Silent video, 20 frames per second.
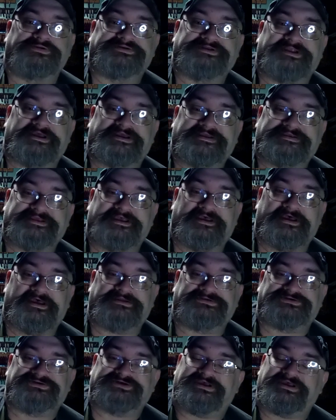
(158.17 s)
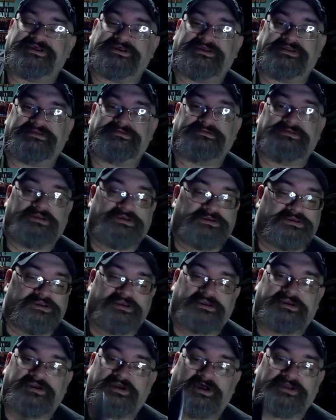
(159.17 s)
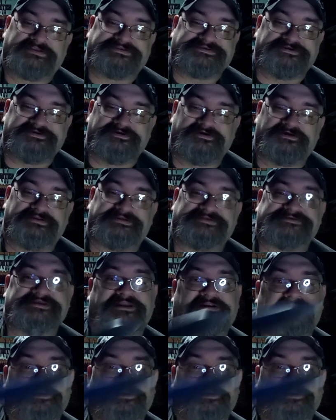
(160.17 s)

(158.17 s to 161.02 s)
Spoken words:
a nice edge. It cuts good. It's got a